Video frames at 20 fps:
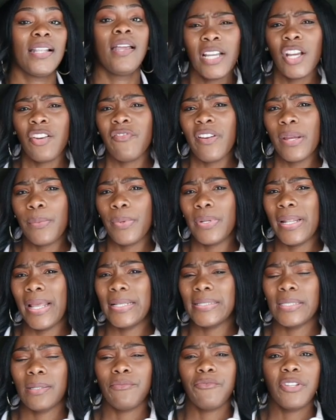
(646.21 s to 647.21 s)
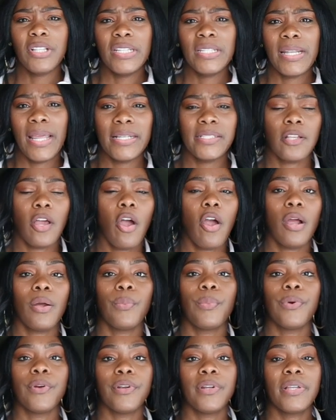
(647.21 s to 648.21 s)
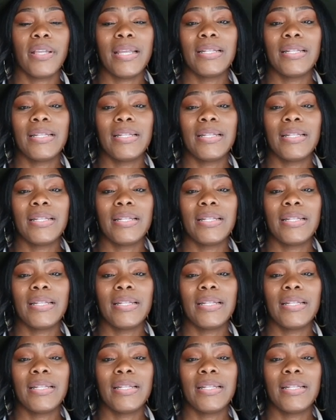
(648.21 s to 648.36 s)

Decorate with like some really nice artwork